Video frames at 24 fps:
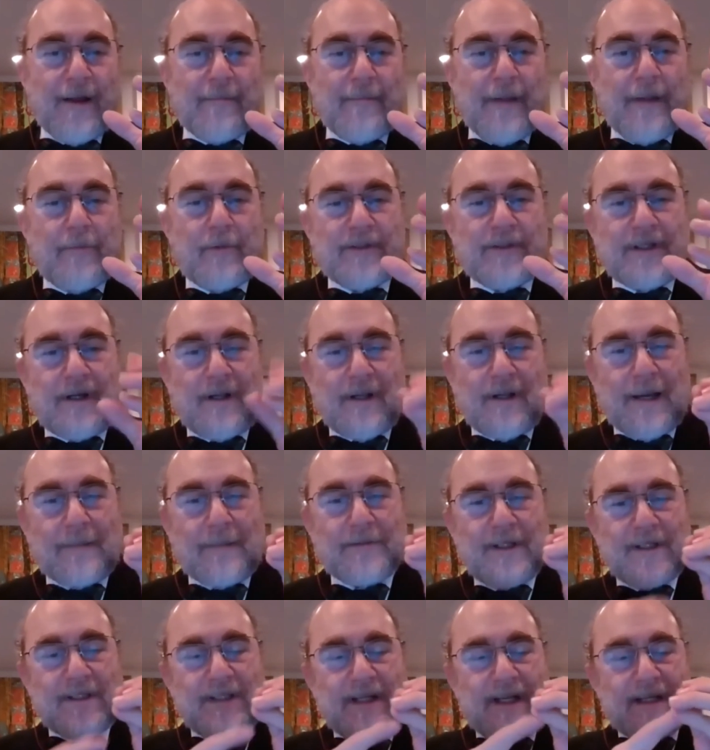Maybe it was collapsed
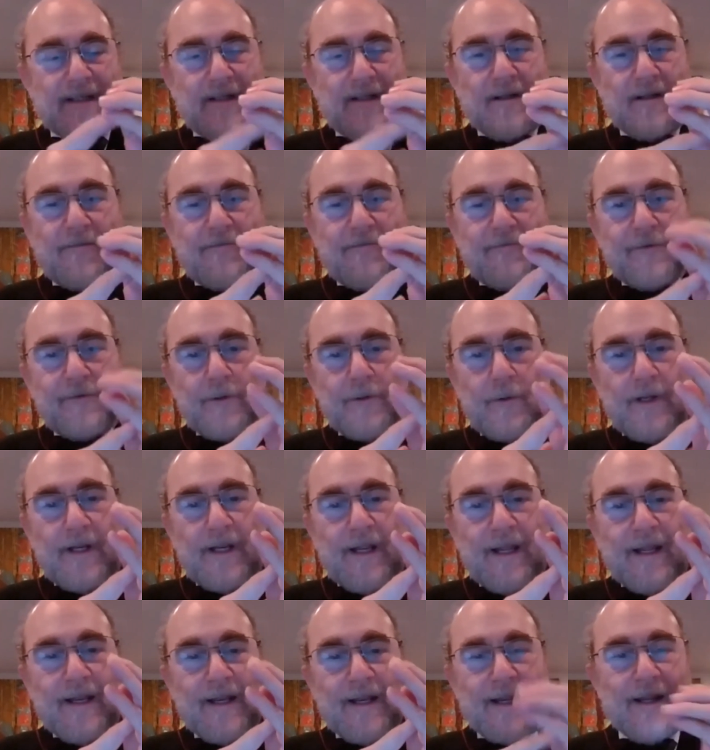because it had a little fluid
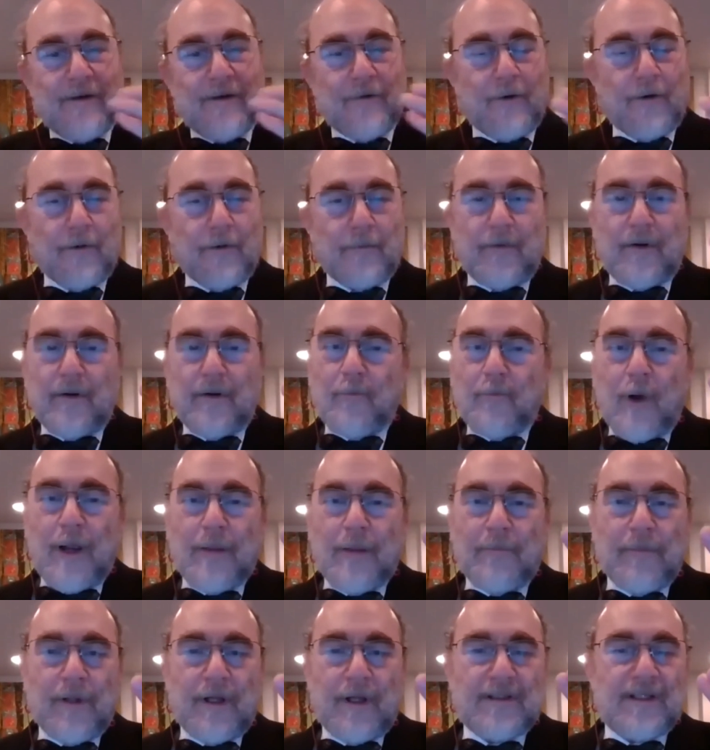in it or
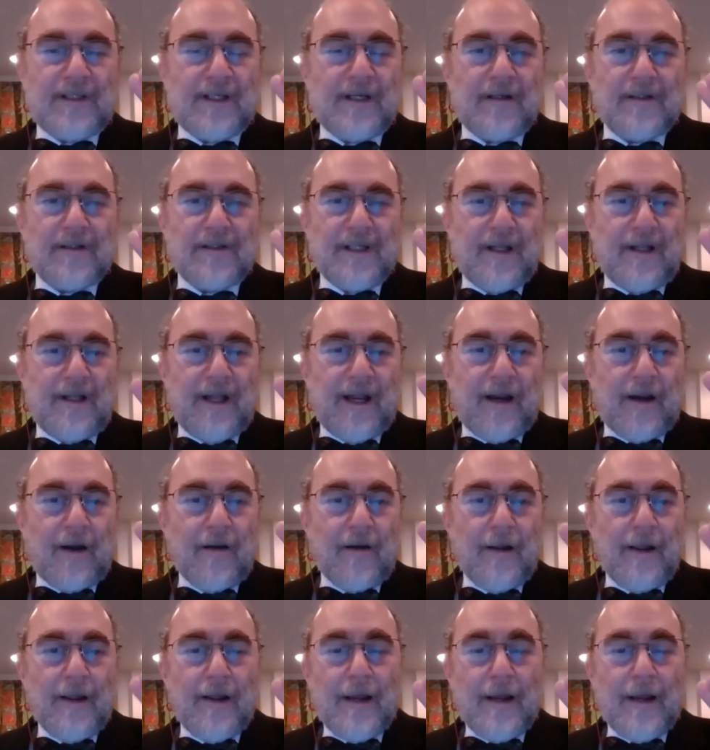white blood cells in there.